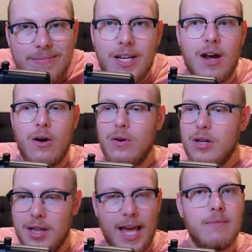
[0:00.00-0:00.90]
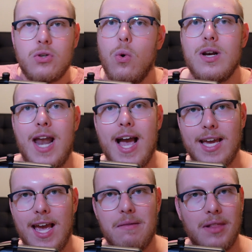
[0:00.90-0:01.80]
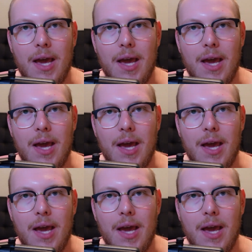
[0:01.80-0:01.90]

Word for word: You know, Lamb scored in that game.